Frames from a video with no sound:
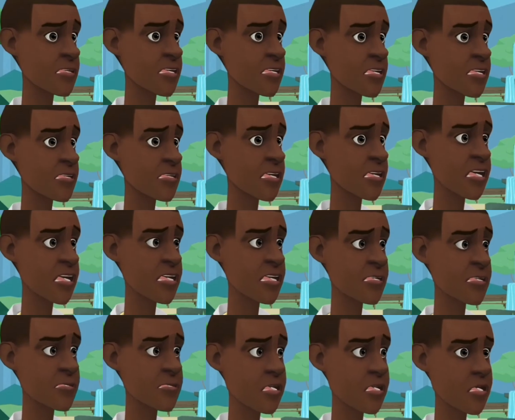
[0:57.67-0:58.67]
and his name
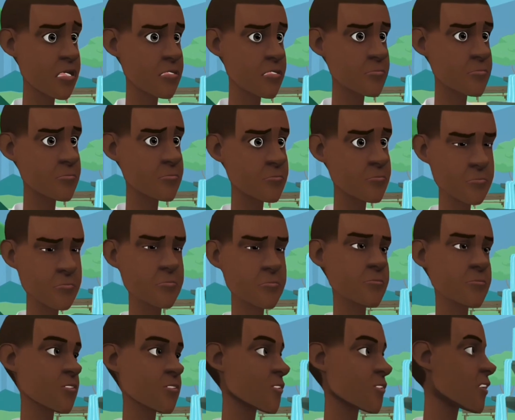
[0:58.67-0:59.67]
is...
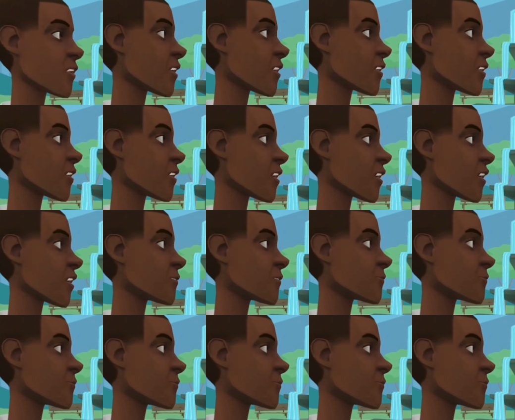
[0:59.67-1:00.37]
Oh no, he's here.